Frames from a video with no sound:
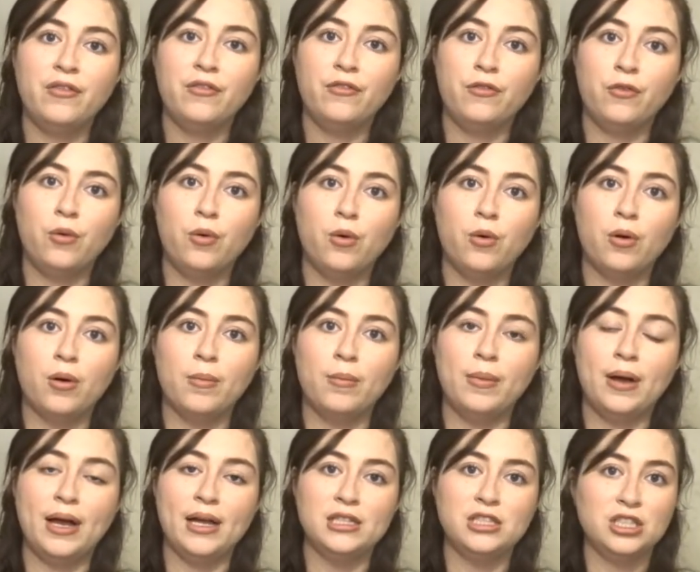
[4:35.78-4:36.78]
for
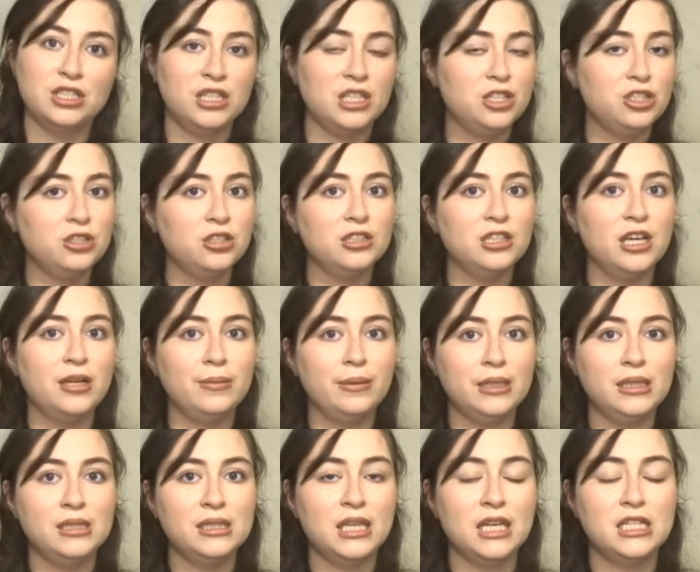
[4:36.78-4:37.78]
my gestational
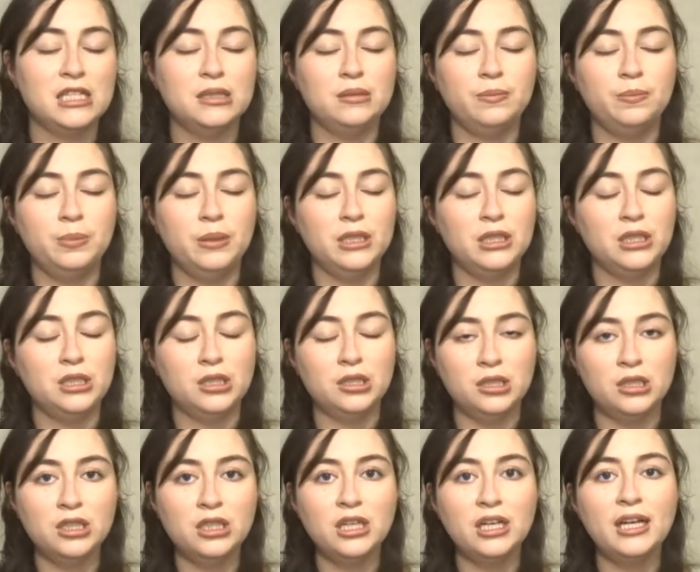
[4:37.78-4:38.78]
diabetes has been
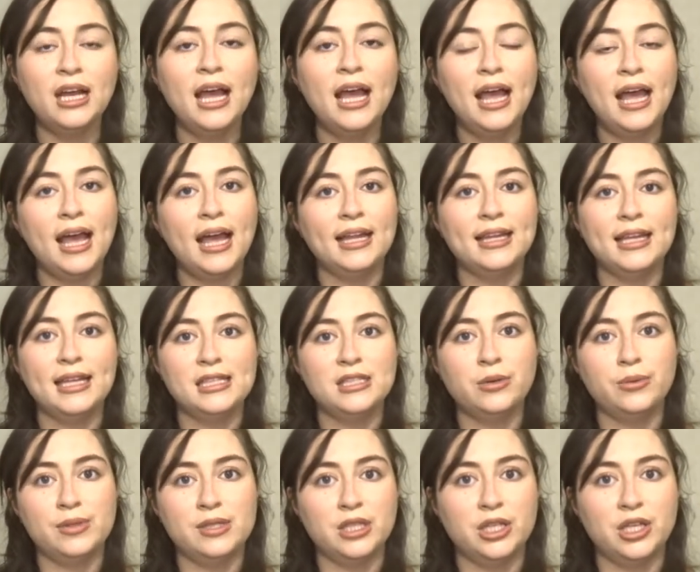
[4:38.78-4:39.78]
good, and that's
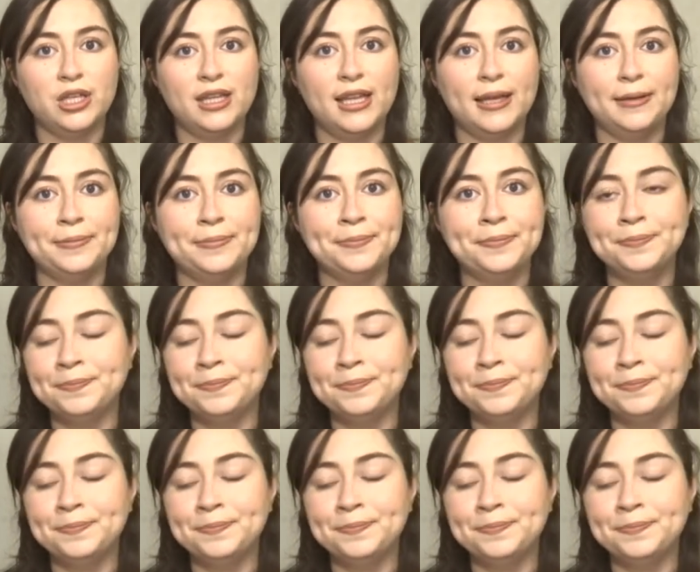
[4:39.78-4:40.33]
always a good thing.